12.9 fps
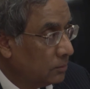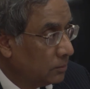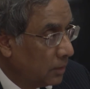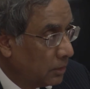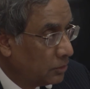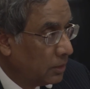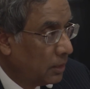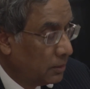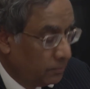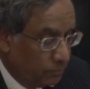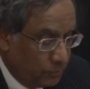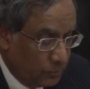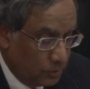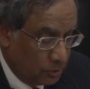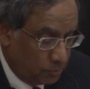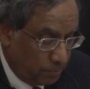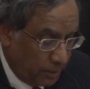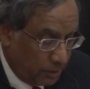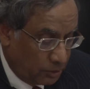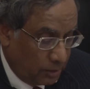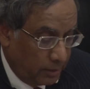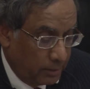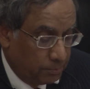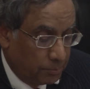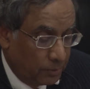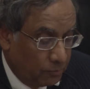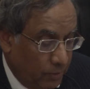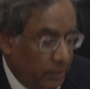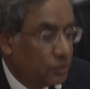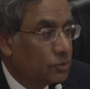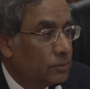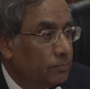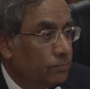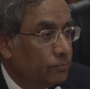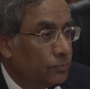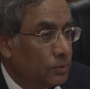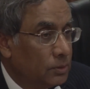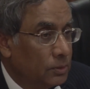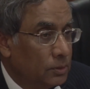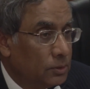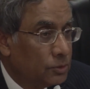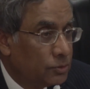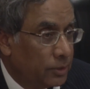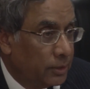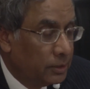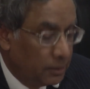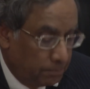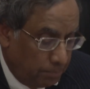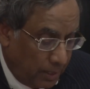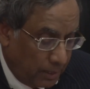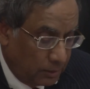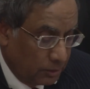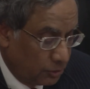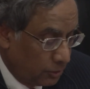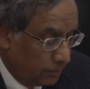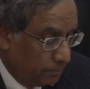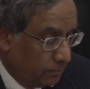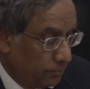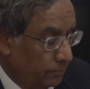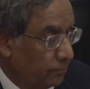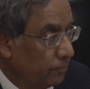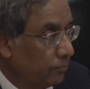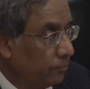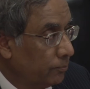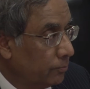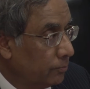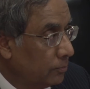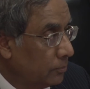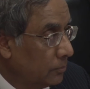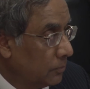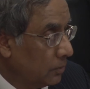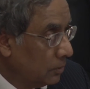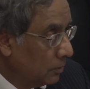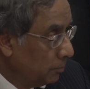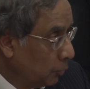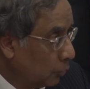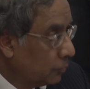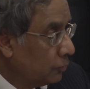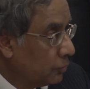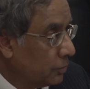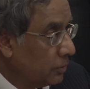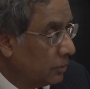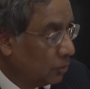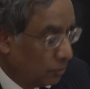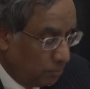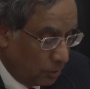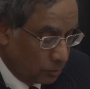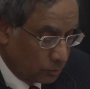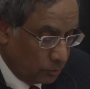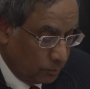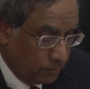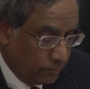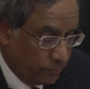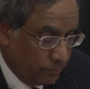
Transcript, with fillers: Russia special and privileged strategic partnership in the beautiful city of Moscow.